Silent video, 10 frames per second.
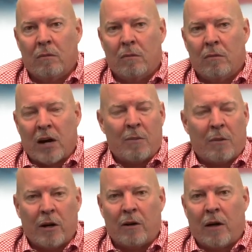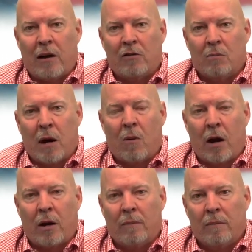time to legalize
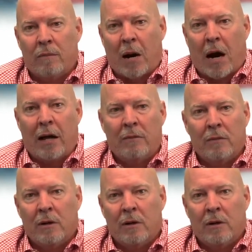marijuana, pot.